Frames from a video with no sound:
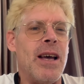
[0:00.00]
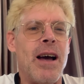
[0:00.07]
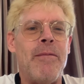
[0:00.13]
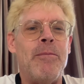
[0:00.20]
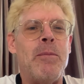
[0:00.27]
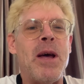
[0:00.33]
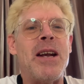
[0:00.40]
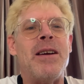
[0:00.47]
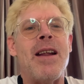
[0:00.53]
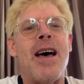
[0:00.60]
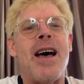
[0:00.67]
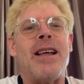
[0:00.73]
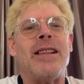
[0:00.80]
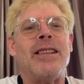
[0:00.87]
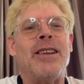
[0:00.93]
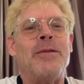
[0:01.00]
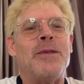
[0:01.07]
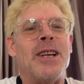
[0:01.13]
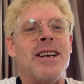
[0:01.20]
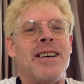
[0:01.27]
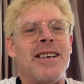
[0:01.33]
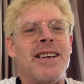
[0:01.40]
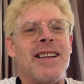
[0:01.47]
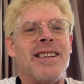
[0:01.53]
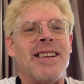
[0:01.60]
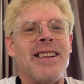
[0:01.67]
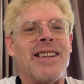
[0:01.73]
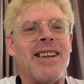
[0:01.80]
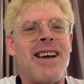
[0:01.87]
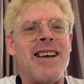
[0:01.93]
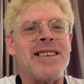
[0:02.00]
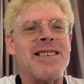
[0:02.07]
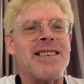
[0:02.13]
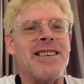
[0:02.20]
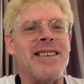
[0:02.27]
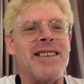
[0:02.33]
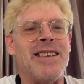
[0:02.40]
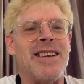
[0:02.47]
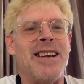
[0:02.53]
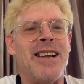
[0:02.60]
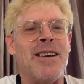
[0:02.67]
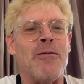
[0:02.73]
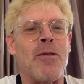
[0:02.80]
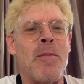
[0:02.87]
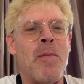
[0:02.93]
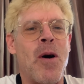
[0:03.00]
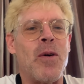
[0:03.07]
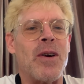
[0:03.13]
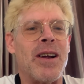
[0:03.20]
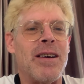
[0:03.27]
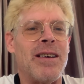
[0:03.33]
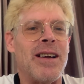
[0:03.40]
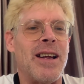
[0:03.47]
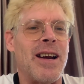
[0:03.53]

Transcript: I lived in Alaska in a remote area,